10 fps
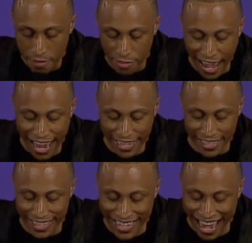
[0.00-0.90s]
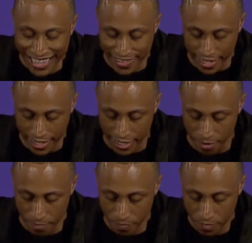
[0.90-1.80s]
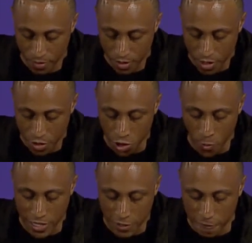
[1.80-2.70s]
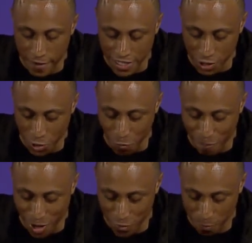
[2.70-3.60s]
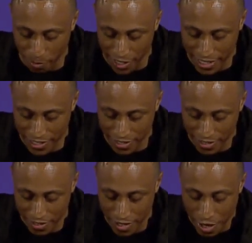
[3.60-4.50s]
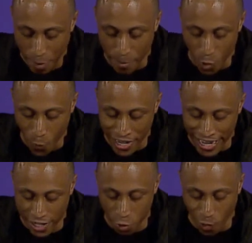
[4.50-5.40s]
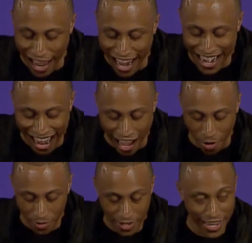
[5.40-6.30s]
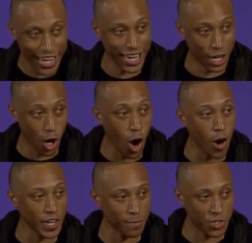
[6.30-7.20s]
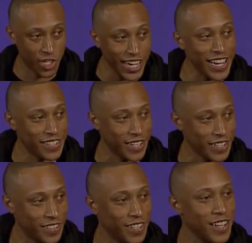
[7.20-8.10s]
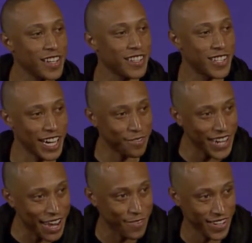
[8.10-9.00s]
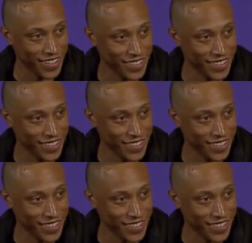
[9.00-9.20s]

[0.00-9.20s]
That connected him to his physical birthplace, but when he cried out, he called him Jesus, Son of David,